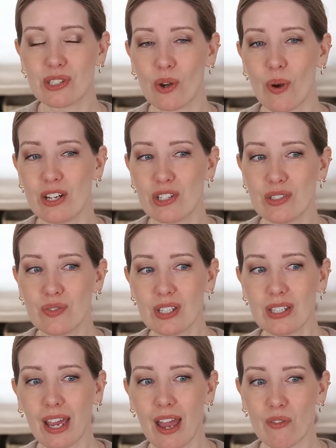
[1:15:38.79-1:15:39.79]
So I just
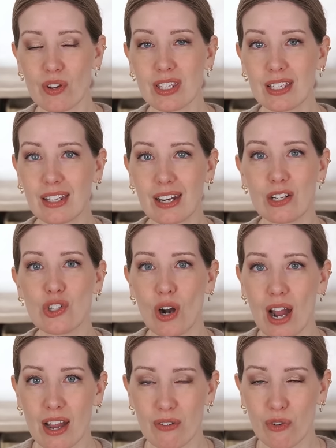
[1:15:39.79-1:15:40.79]
feel like everything that I
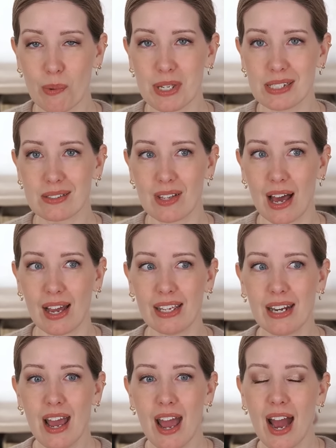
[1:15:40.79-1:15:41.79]
try from his
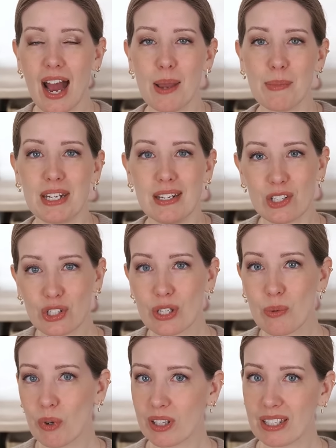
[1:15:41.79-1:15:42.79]
line, I'm
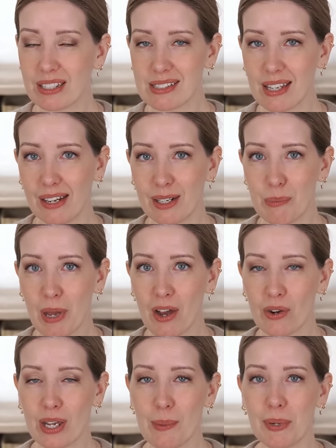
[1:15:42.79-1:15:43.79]
initially really excited
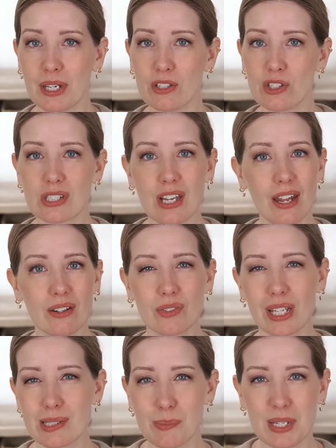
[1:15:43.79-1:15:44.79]
about it, but it just kind of
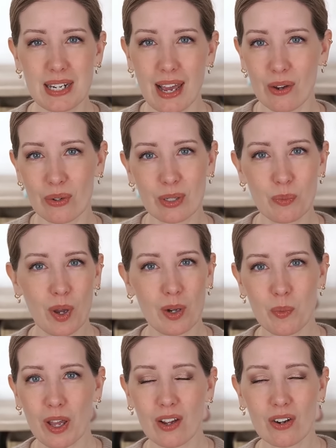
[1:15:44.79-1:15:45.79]
lets me down in
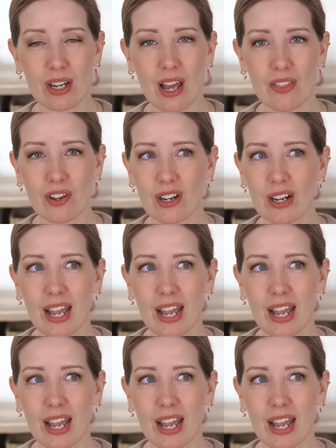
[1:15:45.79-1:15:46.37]
one way or another.